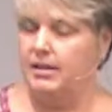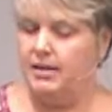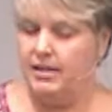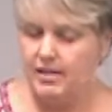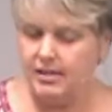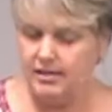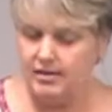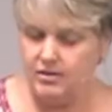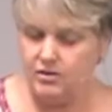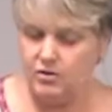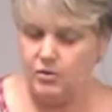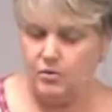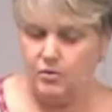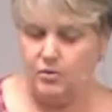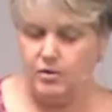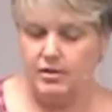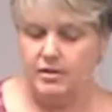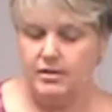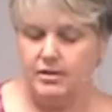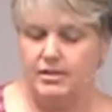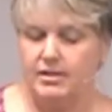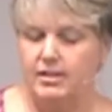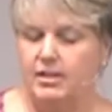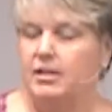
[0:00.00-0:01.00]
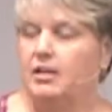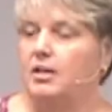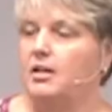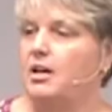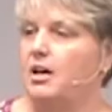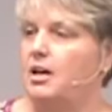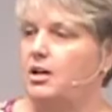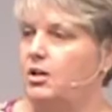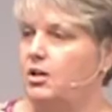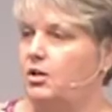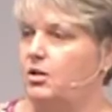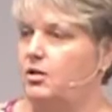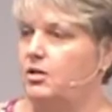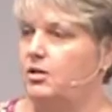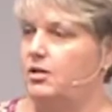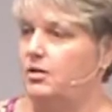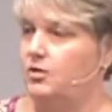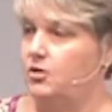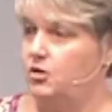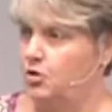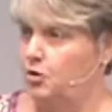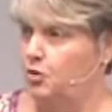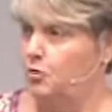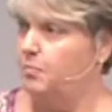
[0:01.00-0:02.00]
this horse on
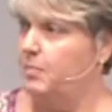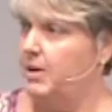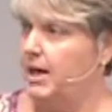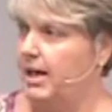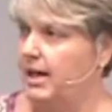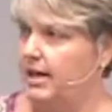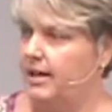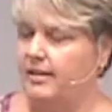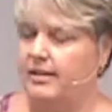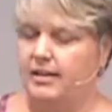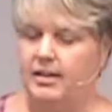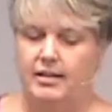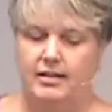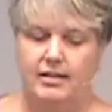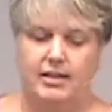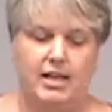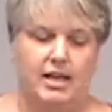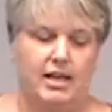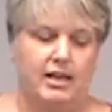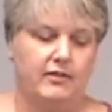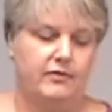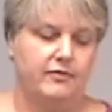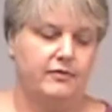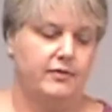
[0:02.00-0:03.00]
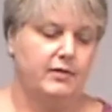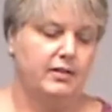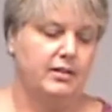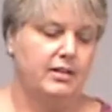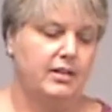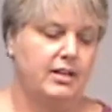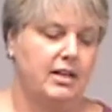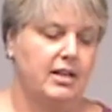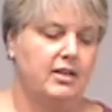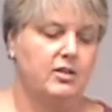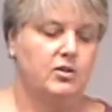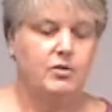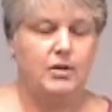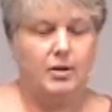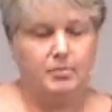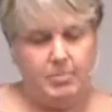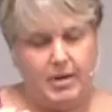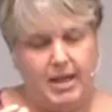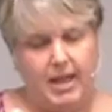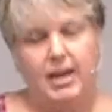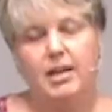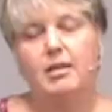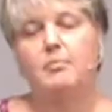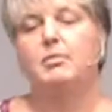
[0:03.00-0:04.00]
a new path in life. So I
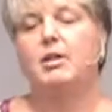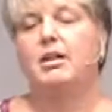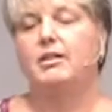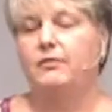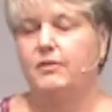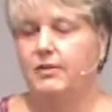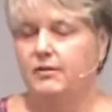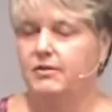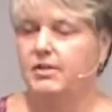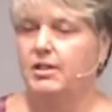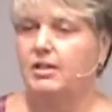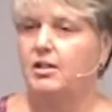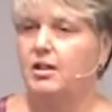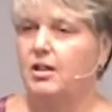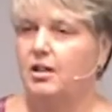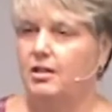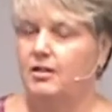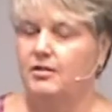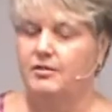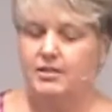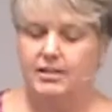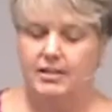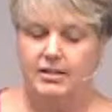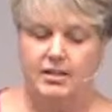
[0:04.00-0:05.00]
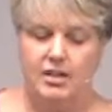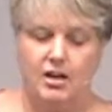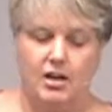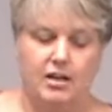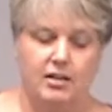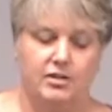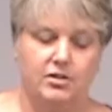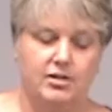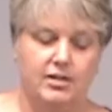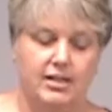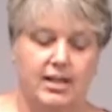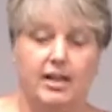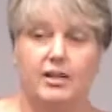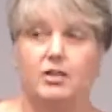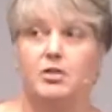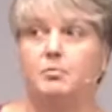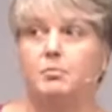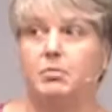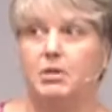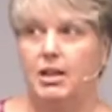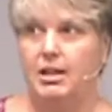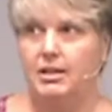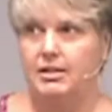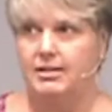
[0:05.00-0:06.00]
paid my $50 at the auction house
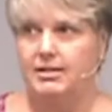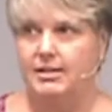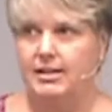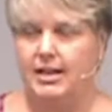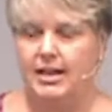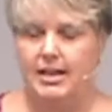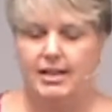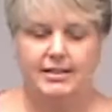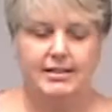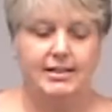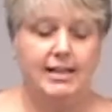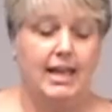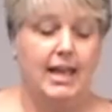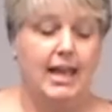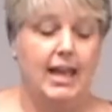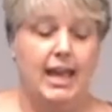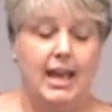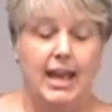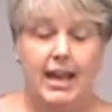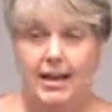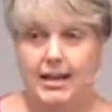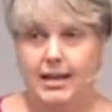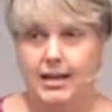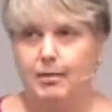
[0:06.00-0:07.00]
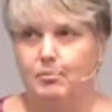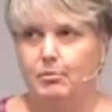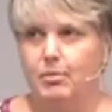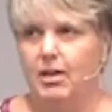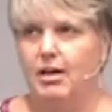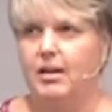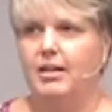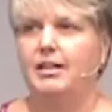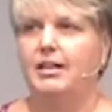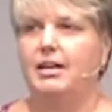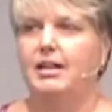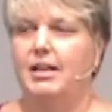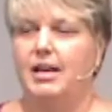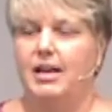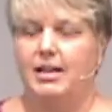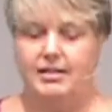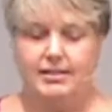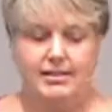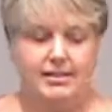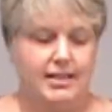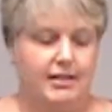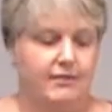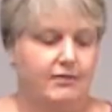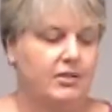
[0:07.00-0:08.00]
plus tax, and I bought a
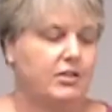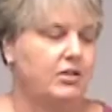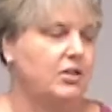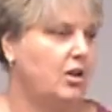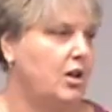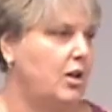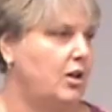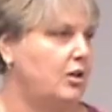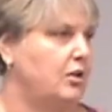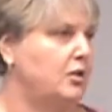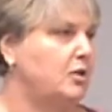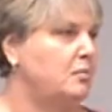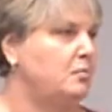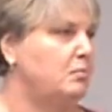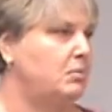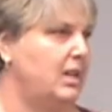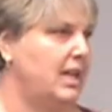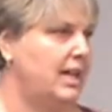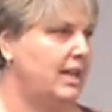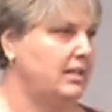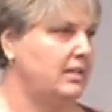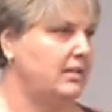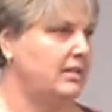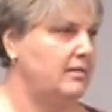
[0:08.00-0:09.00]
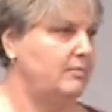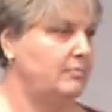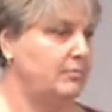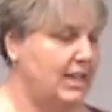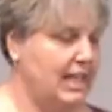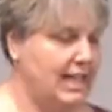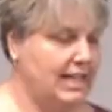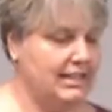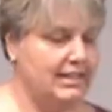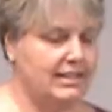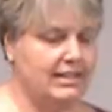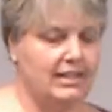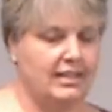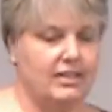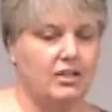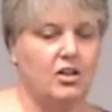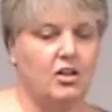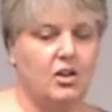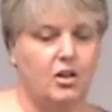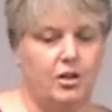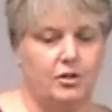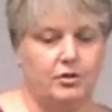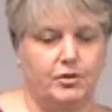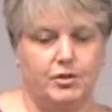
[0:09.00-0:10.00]
$7 plastic
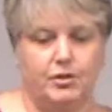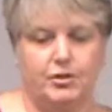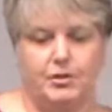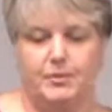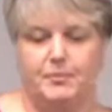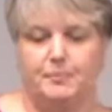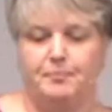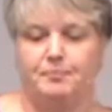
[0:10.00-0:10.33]
halter.